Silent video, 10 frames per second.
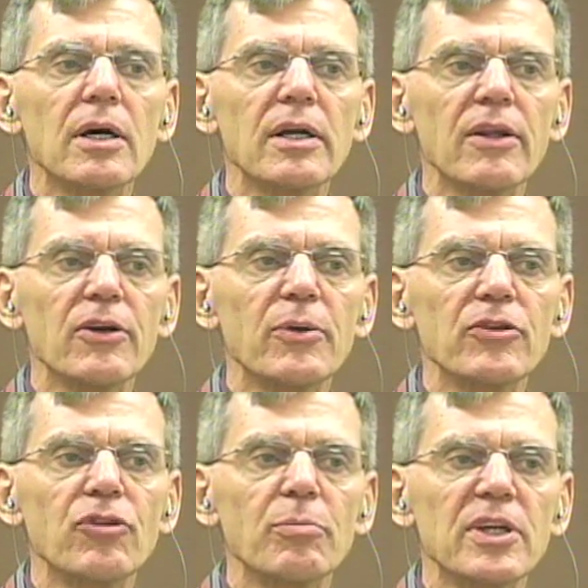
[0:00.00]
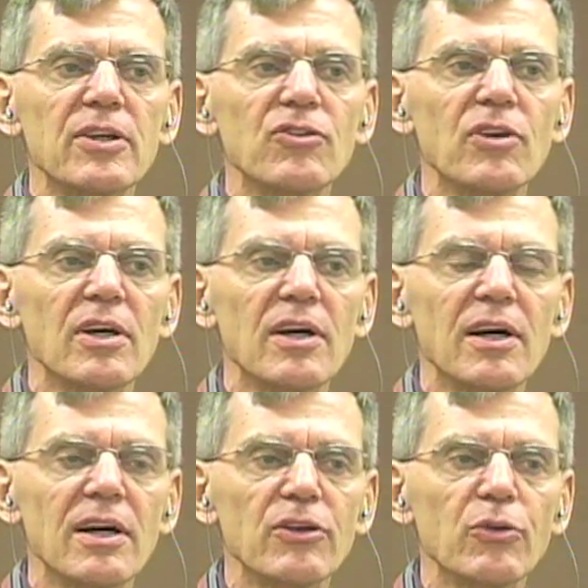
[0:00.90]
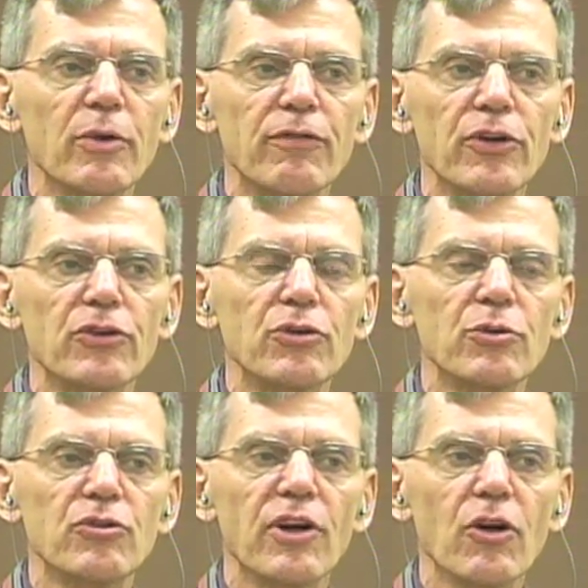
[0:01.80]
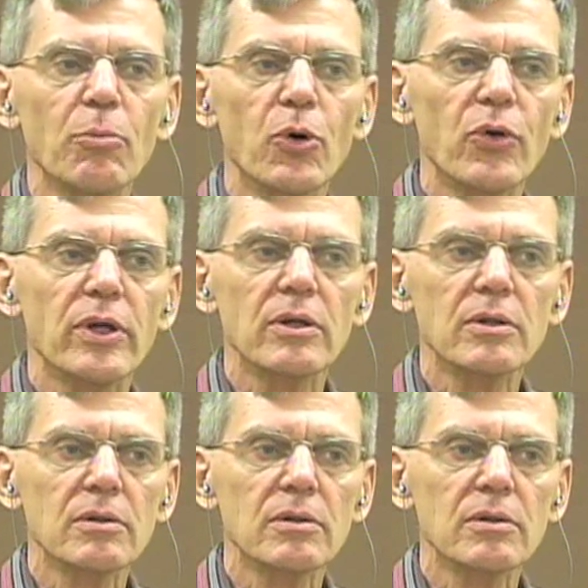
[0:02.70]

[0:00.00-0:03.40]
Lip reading: another question, because you referred to ceremony.